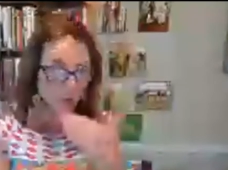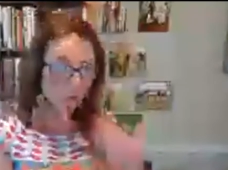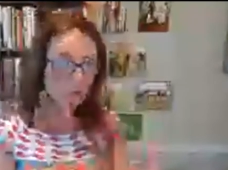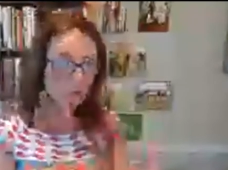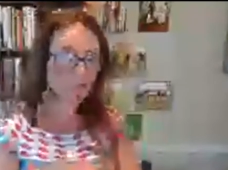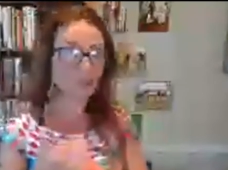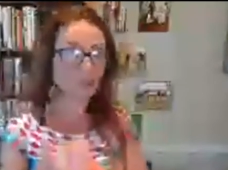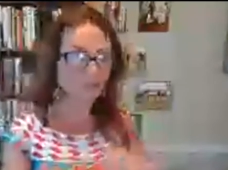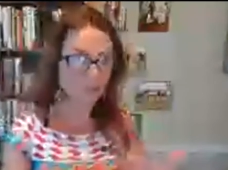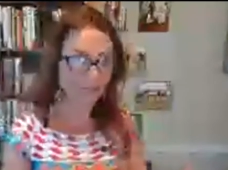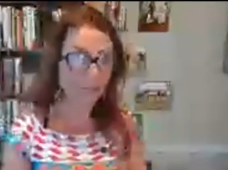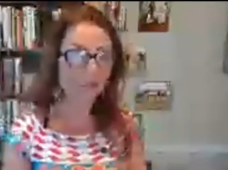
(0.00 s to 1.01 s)
up. You're gonna
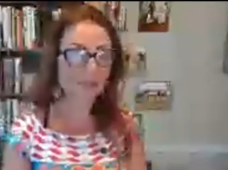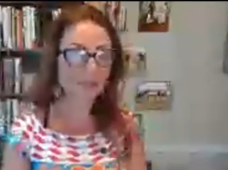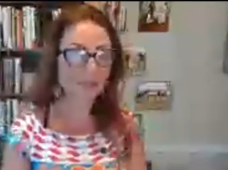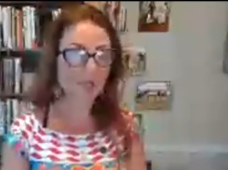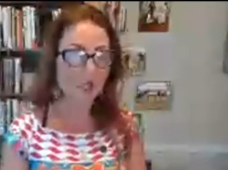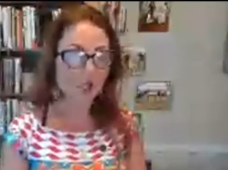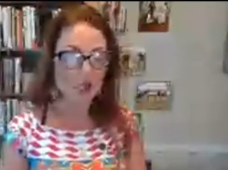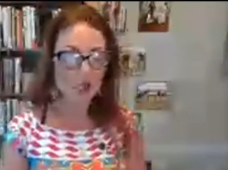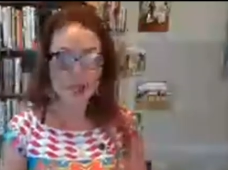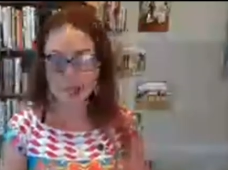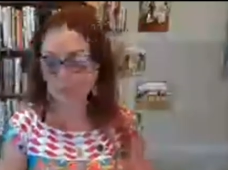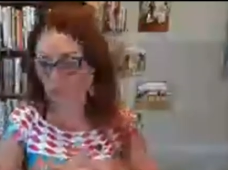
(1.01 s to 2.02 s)
be all over the
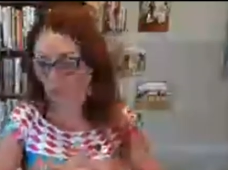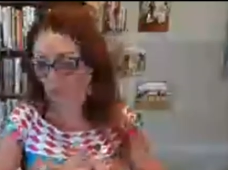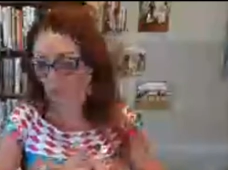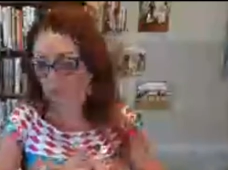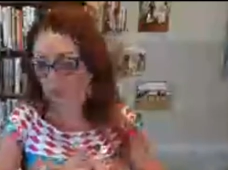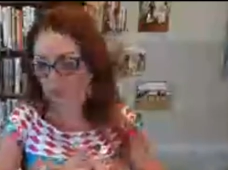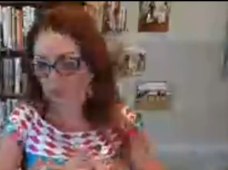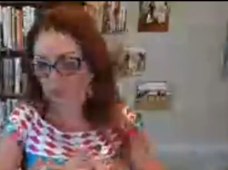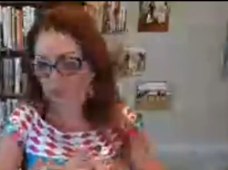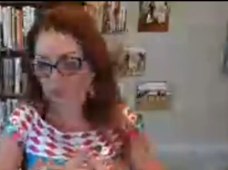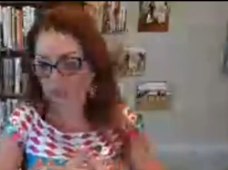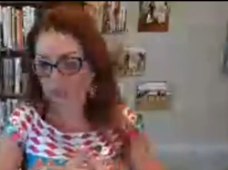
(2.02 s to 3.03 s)
place,
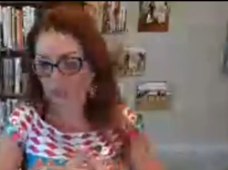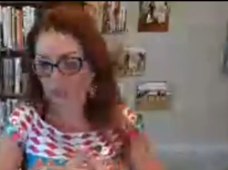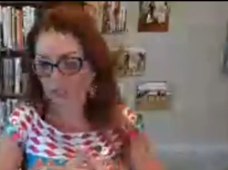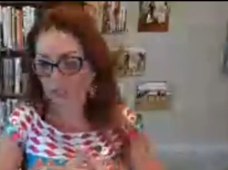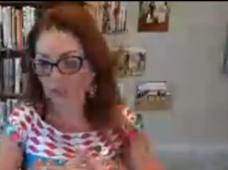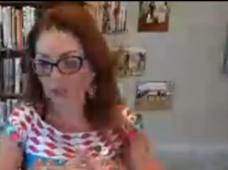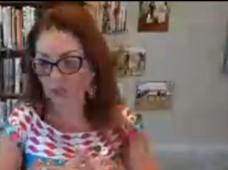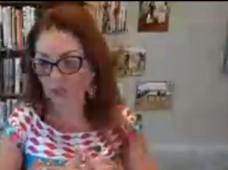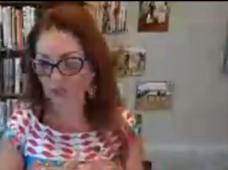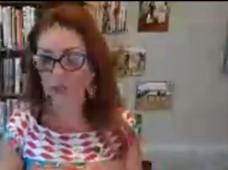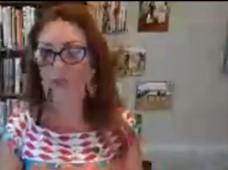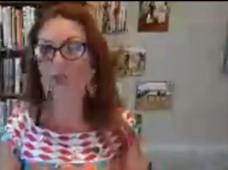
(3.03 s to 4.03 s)
and and and
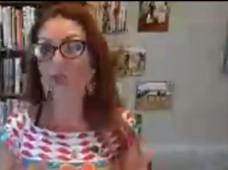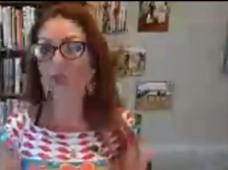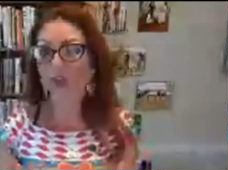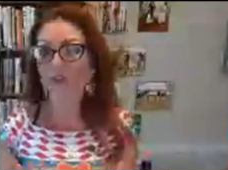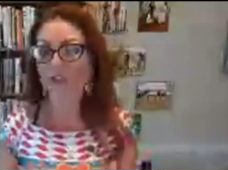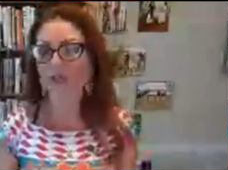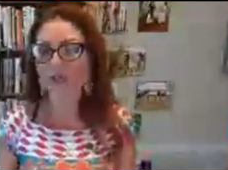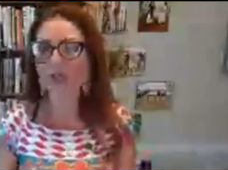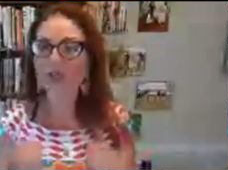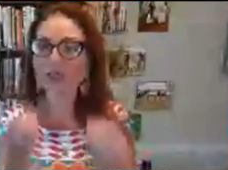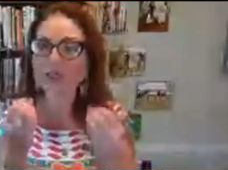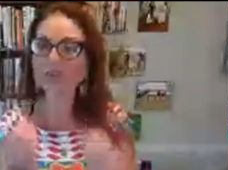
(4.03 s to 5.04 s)
and you're gonna be
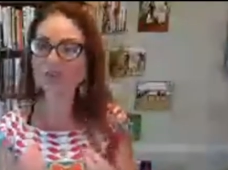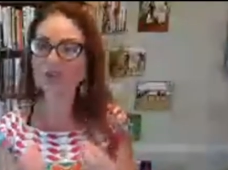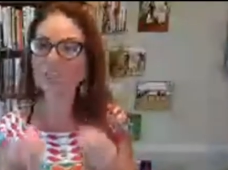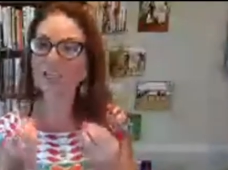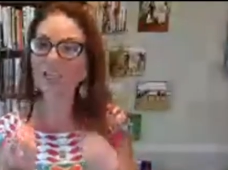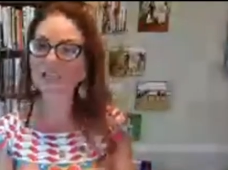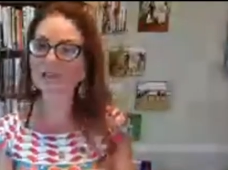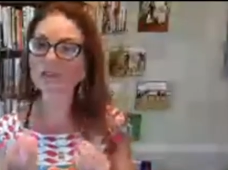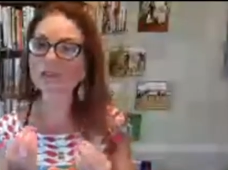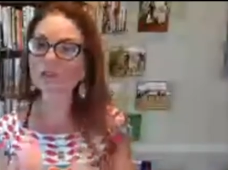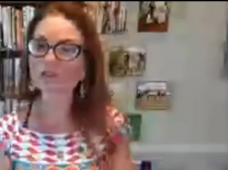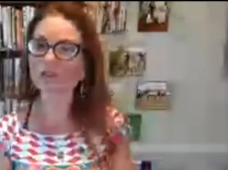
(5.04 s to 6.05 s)
lost. But if
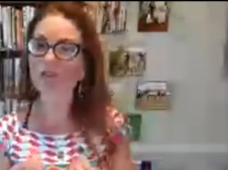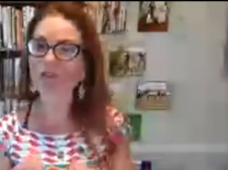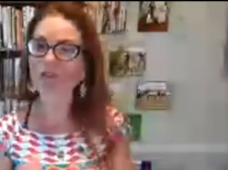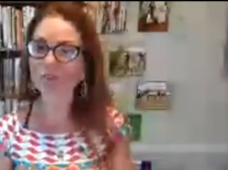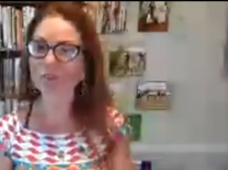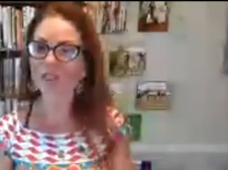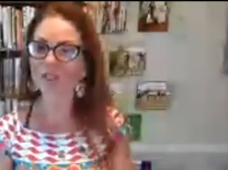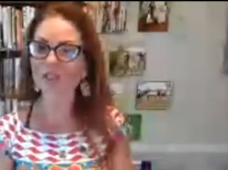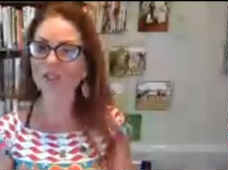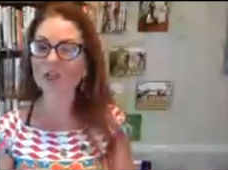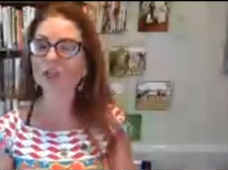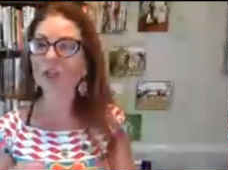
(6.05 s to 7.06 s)
we have those good
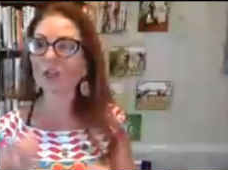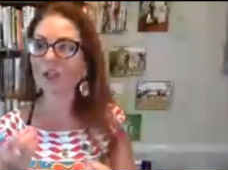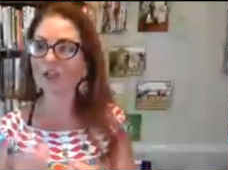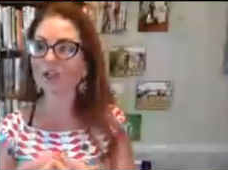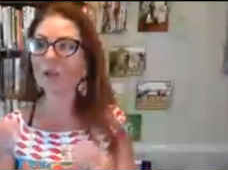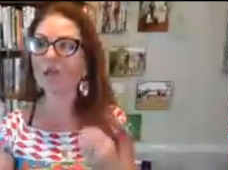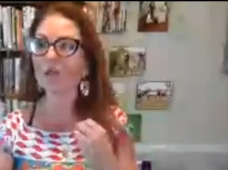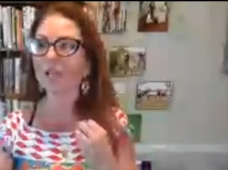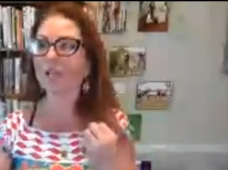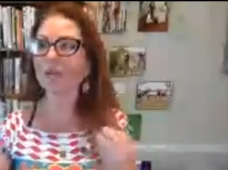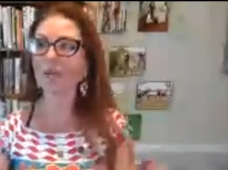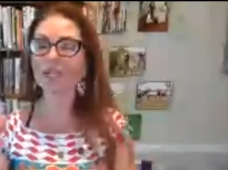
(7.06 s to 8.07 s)
habits, no
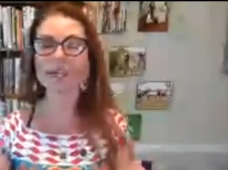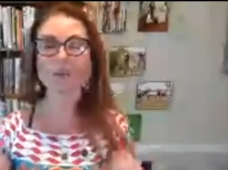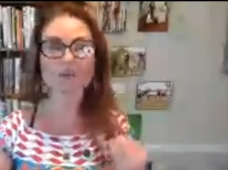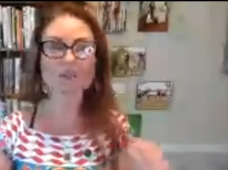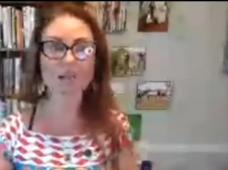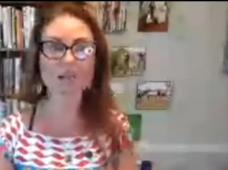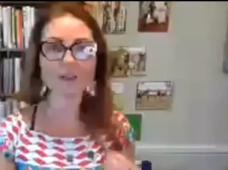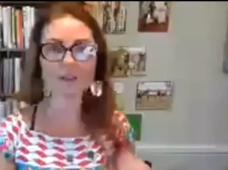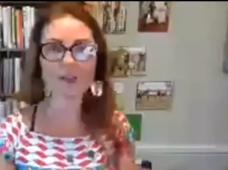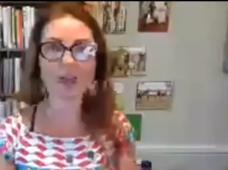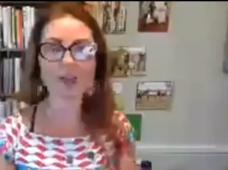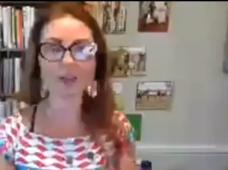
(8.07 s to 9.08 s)
matter what's happening
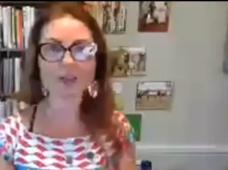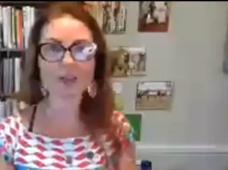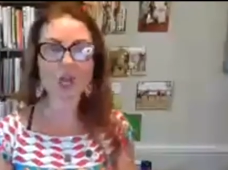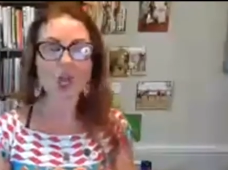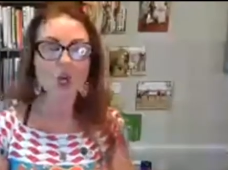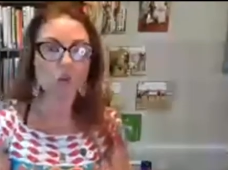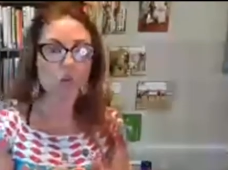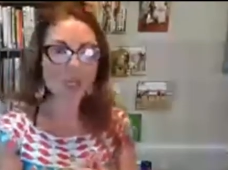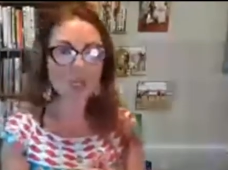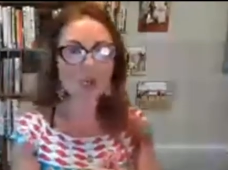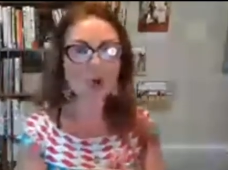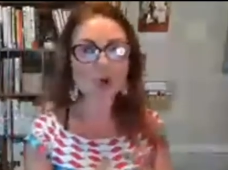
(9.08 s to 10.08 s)
outside of us,
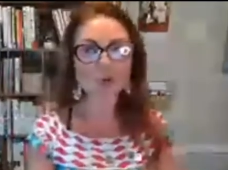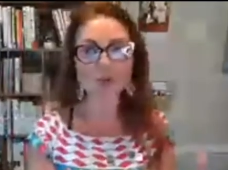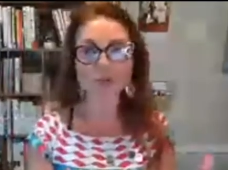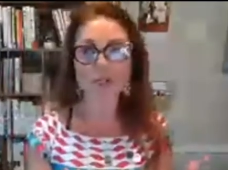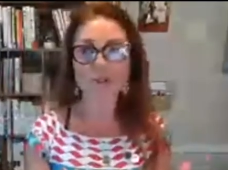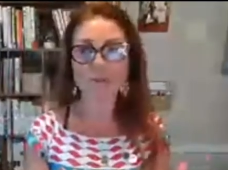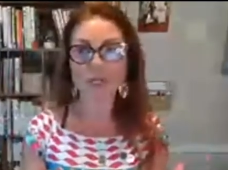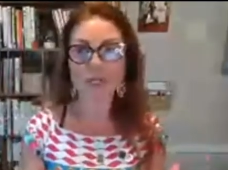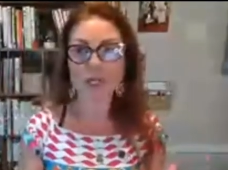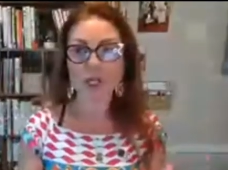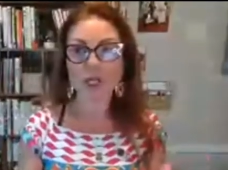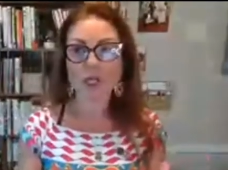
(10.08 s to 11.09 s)
we hold them.
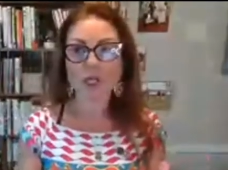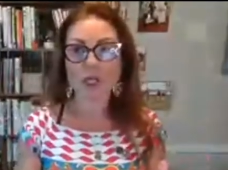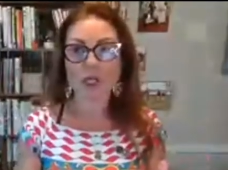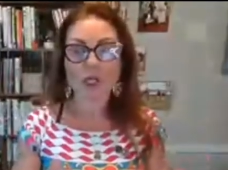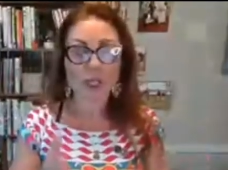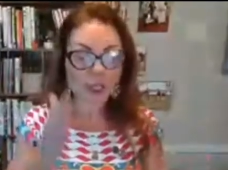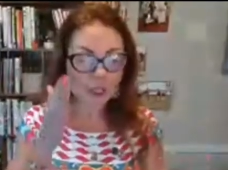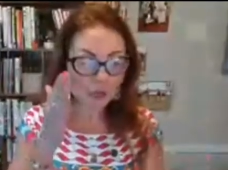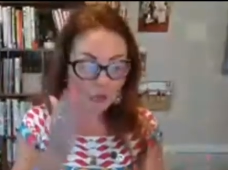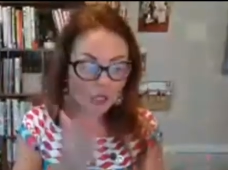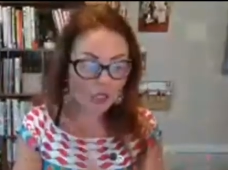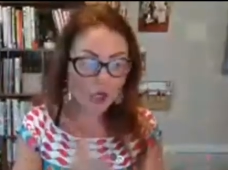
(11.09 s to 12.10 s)

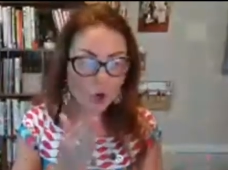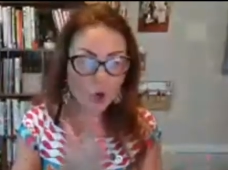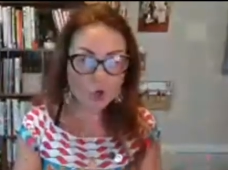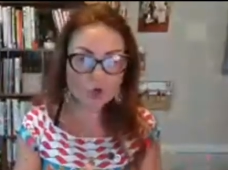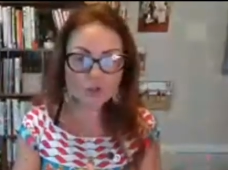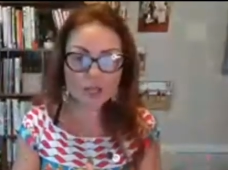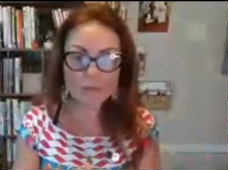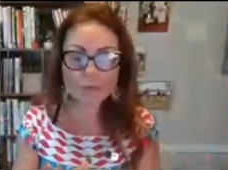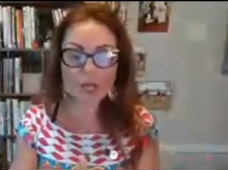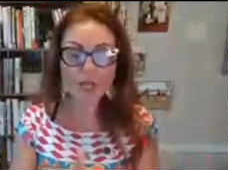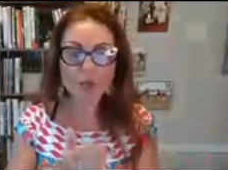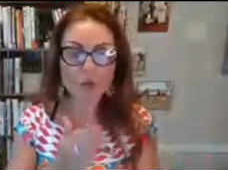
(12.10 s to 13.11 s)
We hold them.
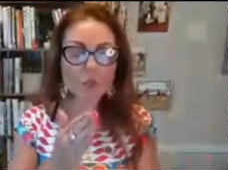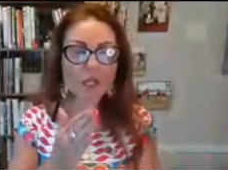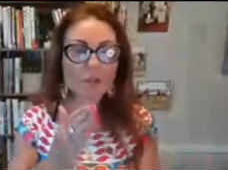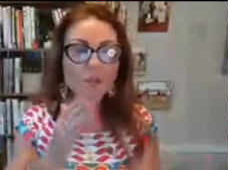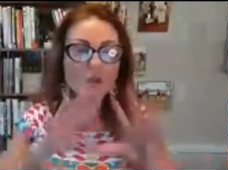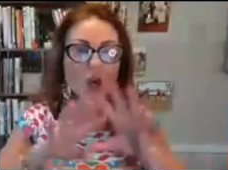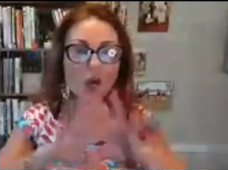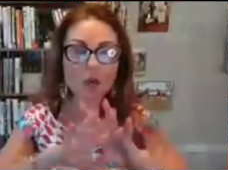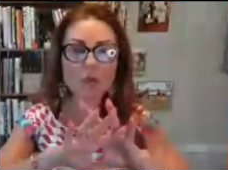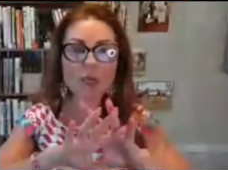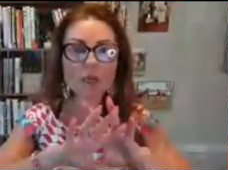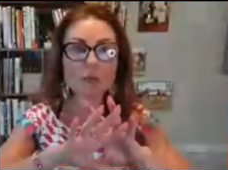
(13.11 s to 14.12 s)
We
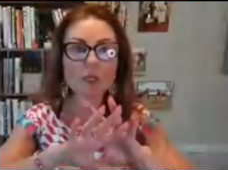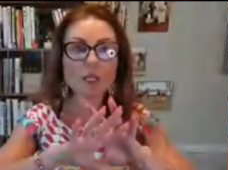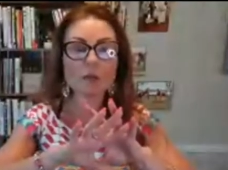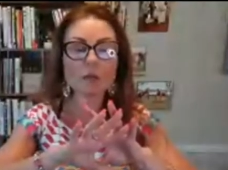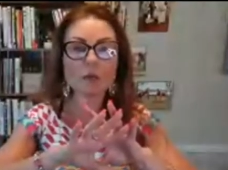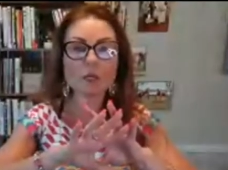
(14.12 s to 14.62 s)
we we